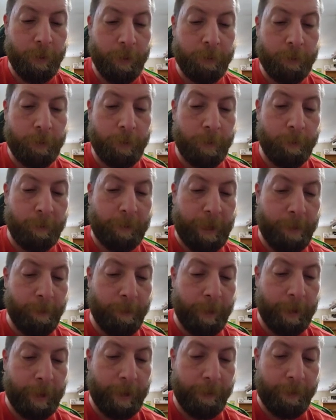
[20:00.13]
So I'm glad we
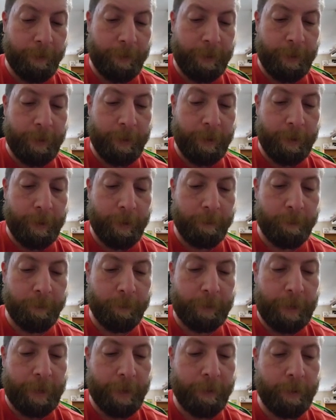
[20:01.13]
got the
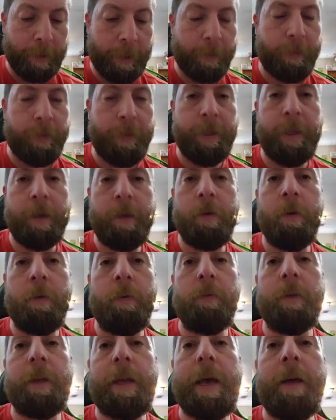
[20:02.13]
glad I got the
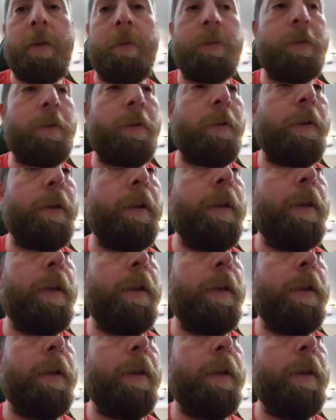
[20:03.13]
Colton Cowser